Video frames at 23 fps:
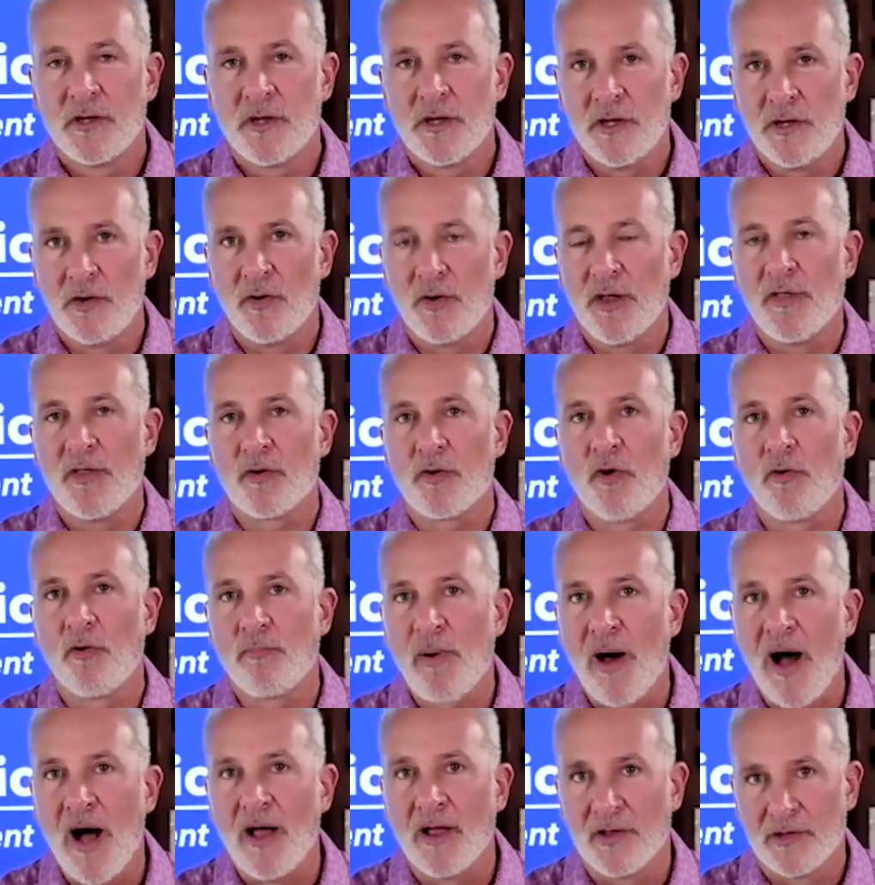you know, in their own
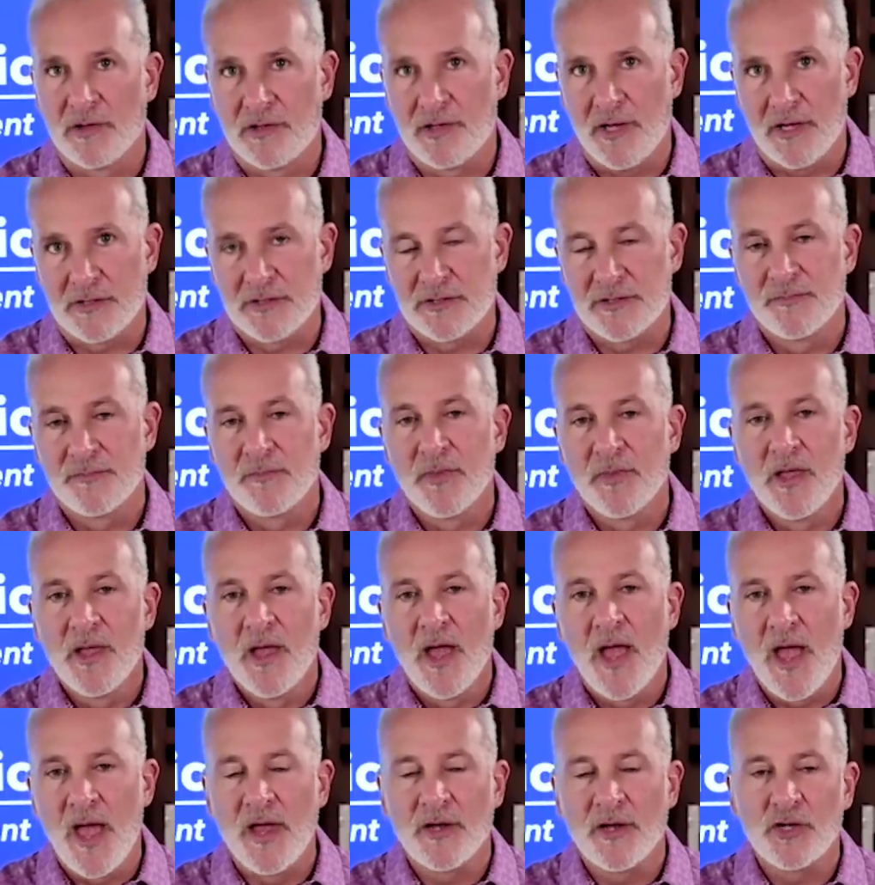politics
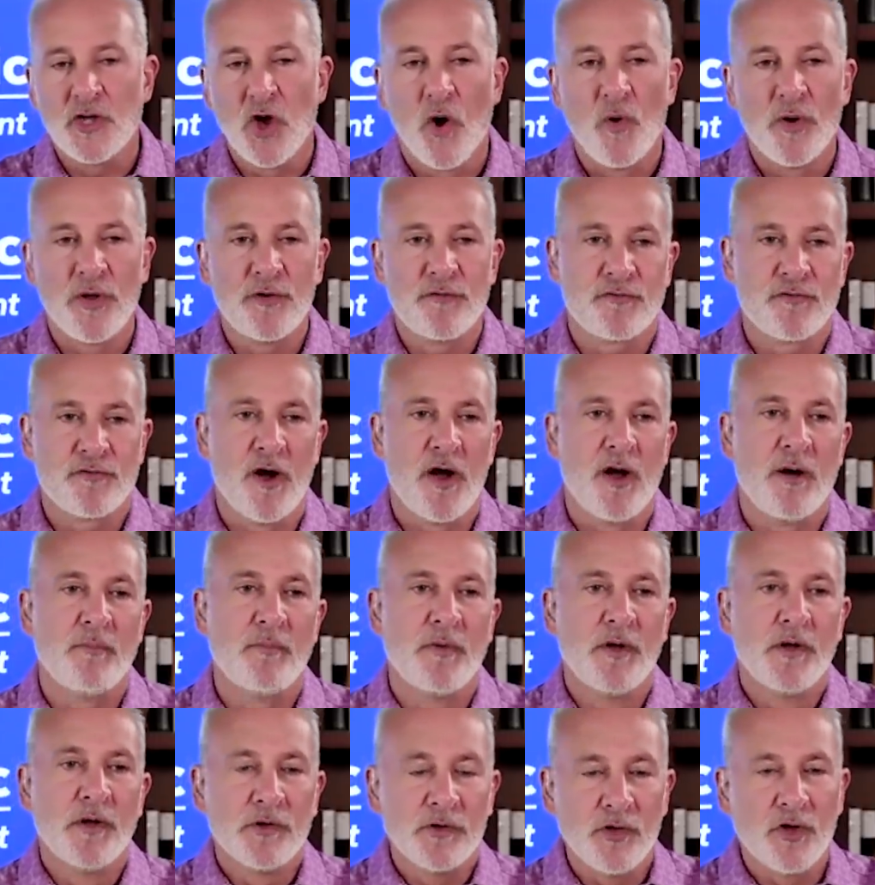and going
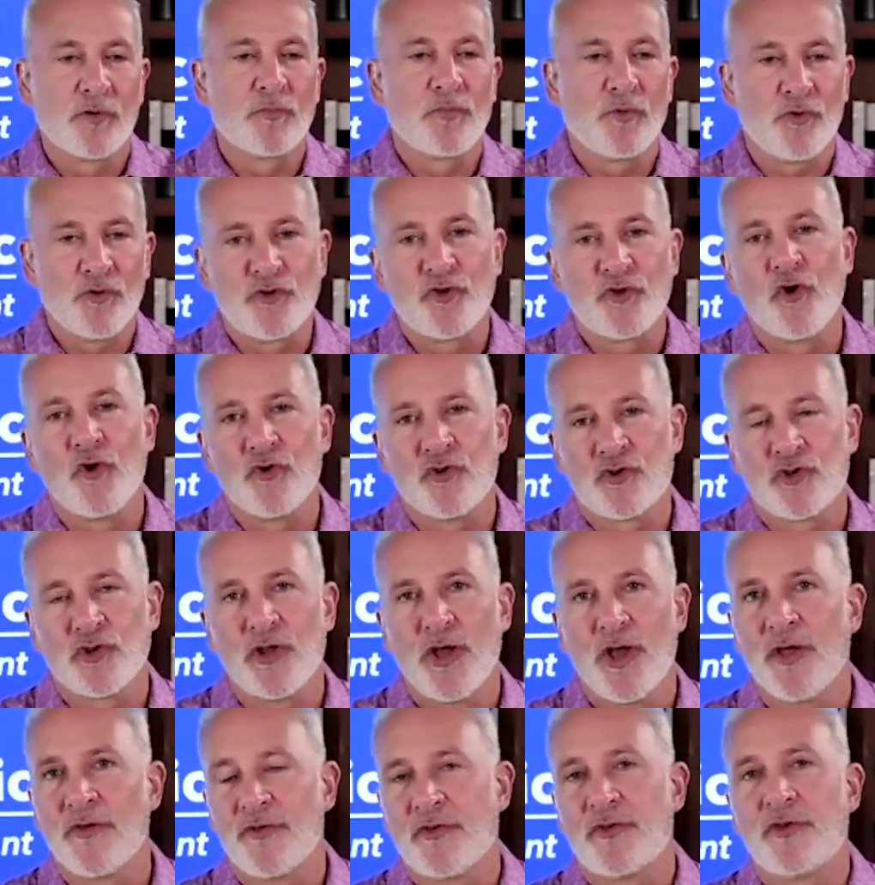from liberal
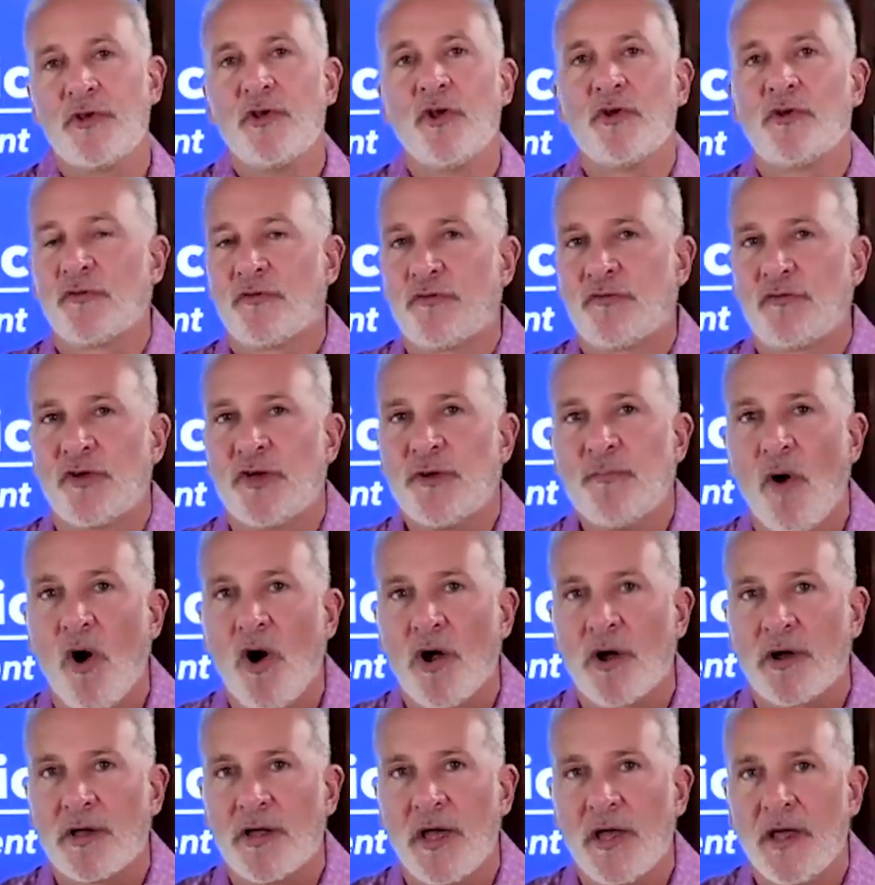socialist, you know, to free
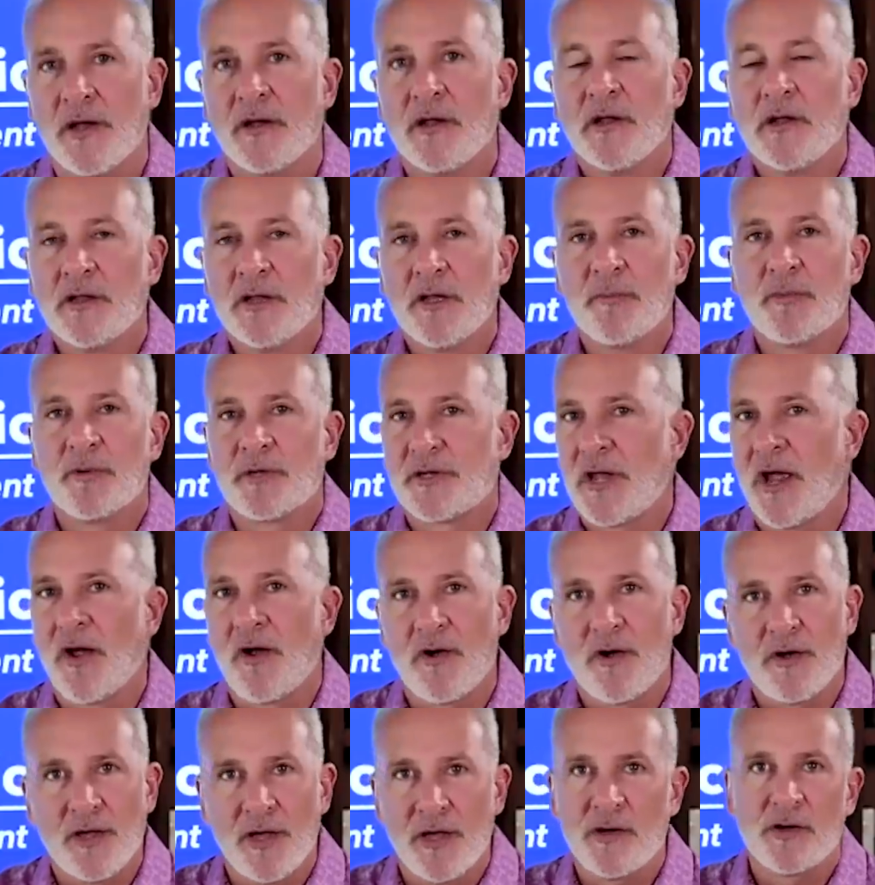market,
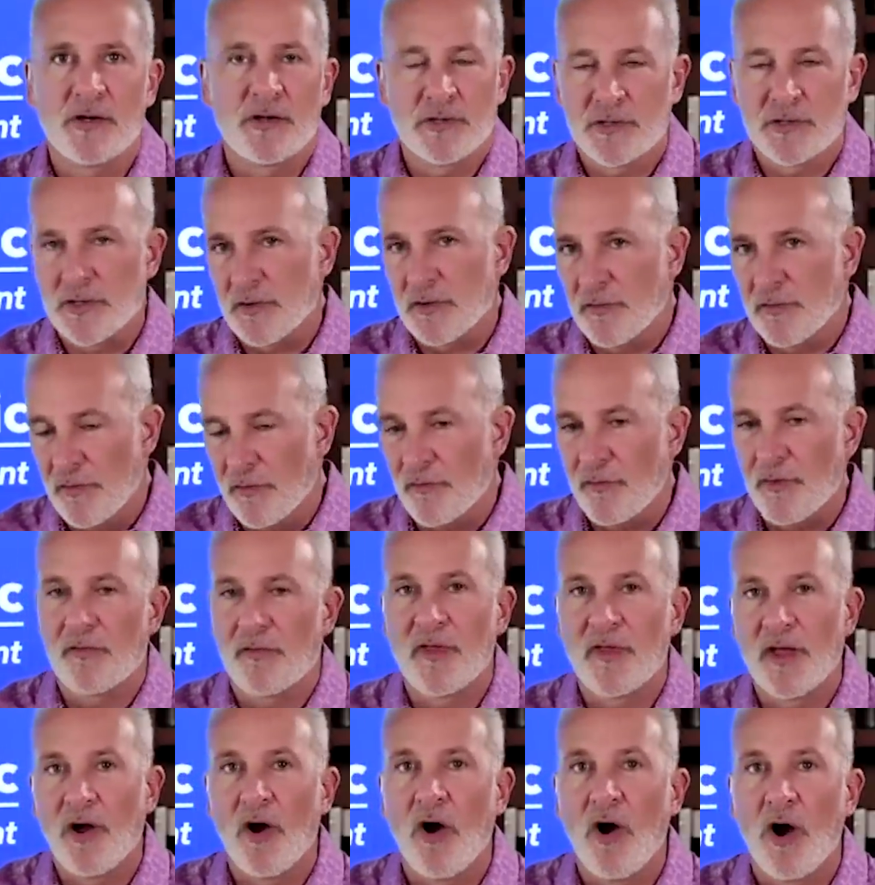libertarian, conservative,
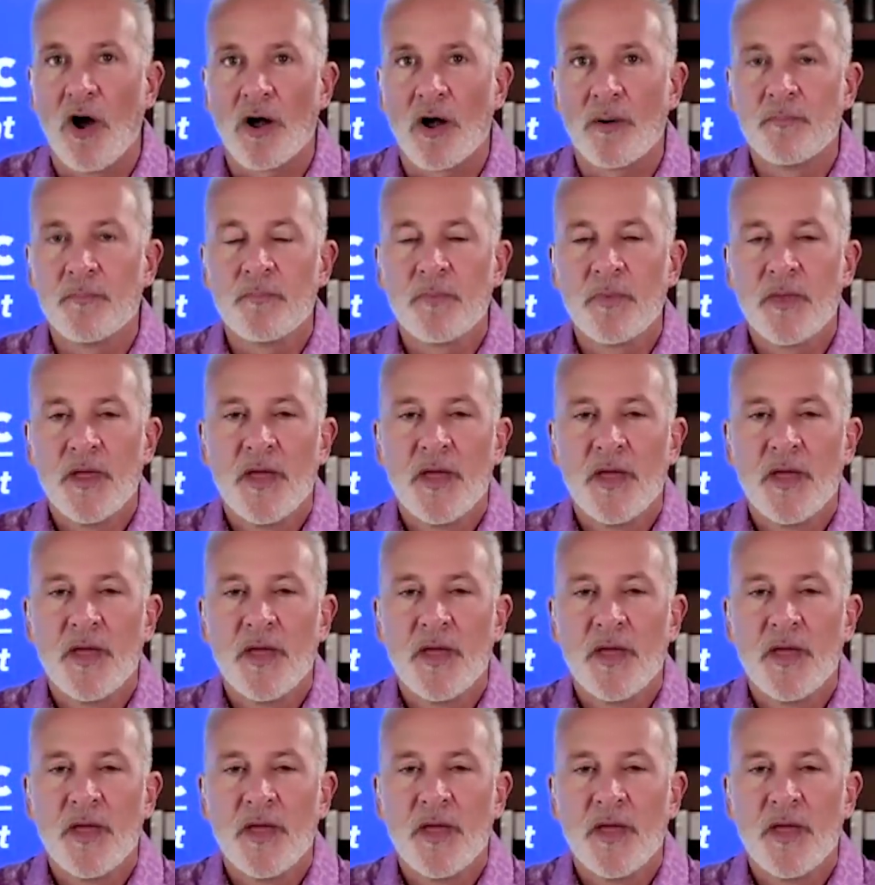wherever they are.